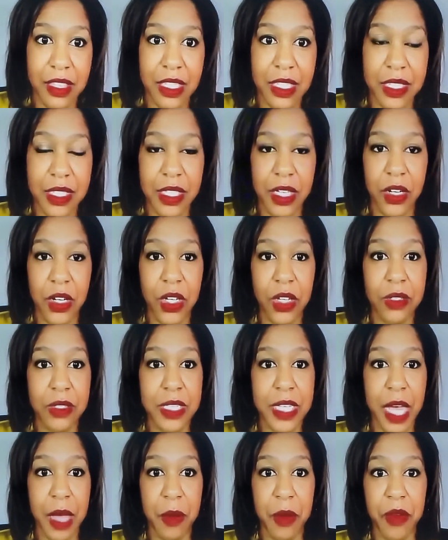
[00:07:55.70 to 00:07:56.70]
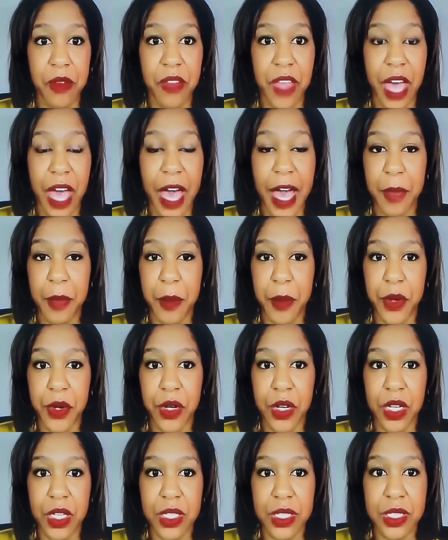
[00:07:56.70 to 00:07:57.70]
the stereotype of the
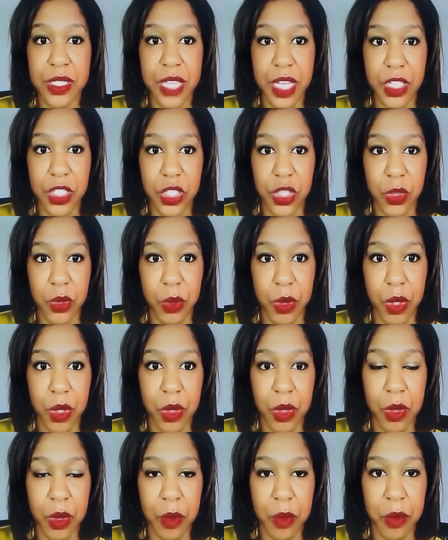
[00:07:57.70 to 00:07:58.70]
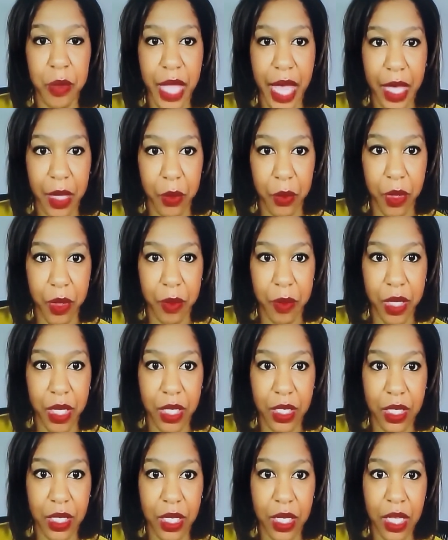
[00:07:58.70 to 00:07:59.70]
hypersexual black
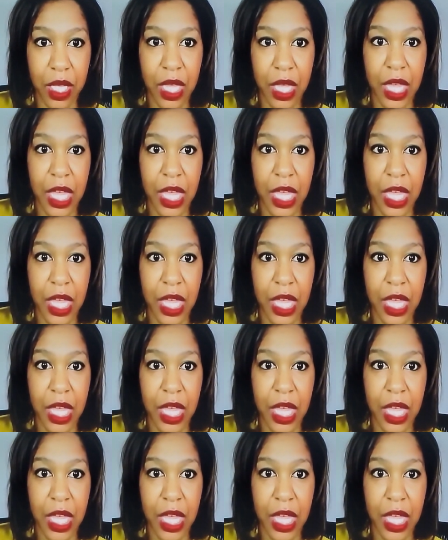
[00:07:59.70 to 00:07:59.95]
women.